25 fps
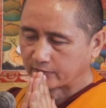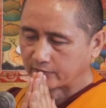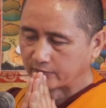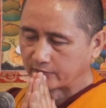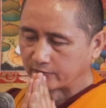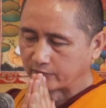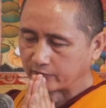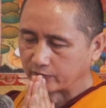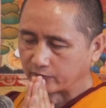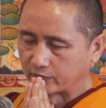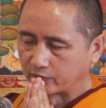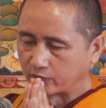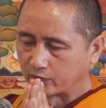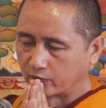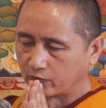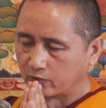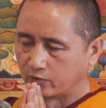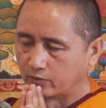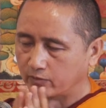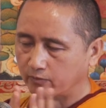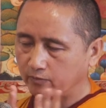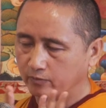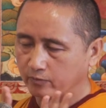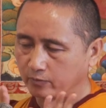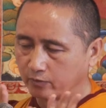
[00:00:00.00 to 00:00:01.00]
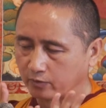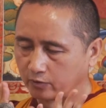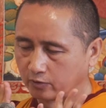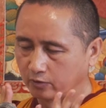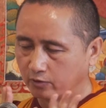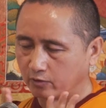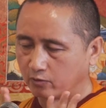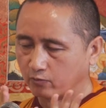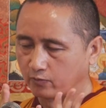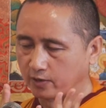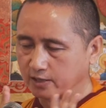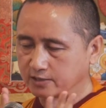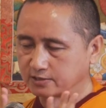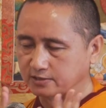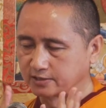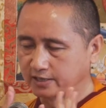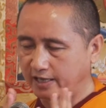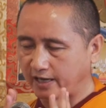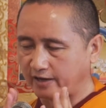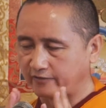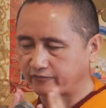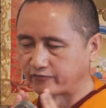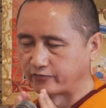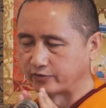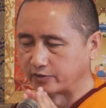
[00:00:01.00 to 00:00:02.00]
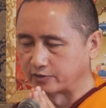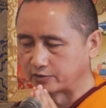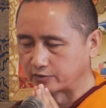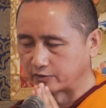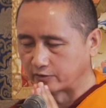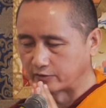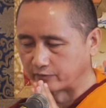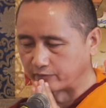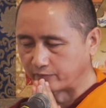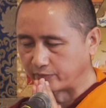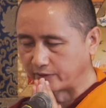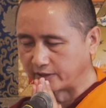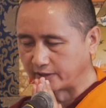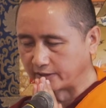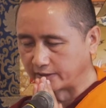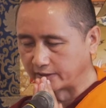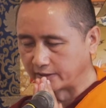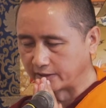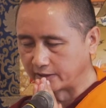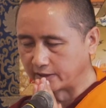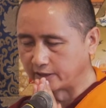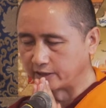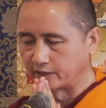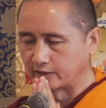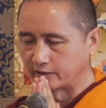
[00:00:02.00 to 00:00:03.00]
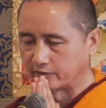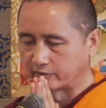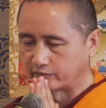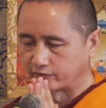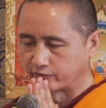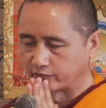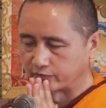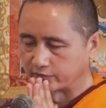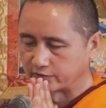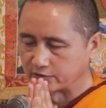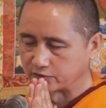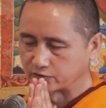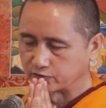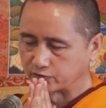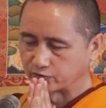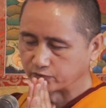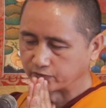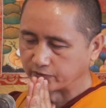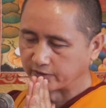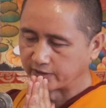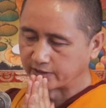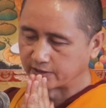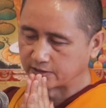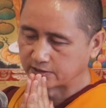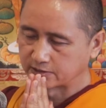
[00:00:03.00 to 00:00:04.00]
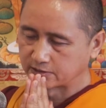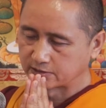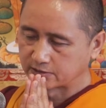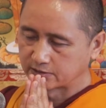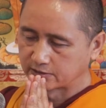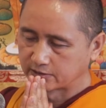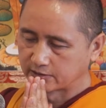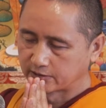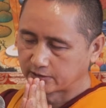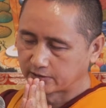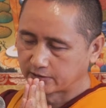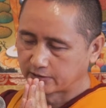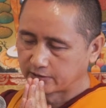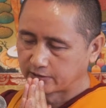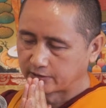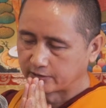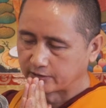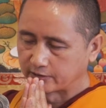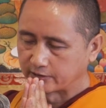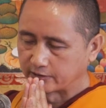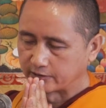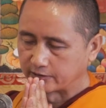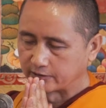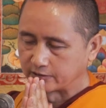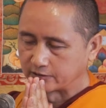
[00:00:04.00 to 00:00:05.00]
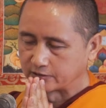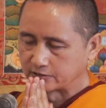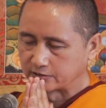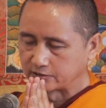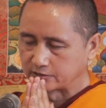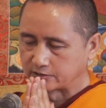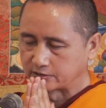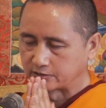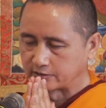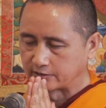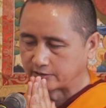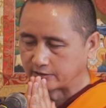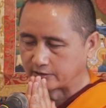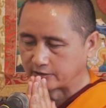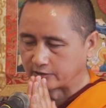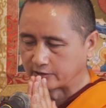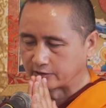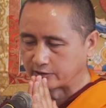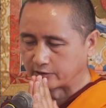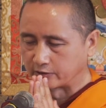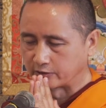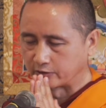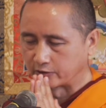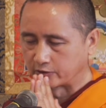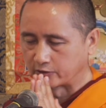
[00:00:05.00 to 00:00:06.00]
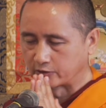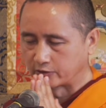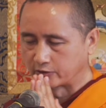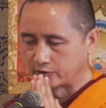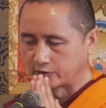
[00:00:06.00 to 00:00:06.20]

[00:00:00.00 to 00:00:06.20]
you know, whole, whole one's effort of being here for these two days is, uh,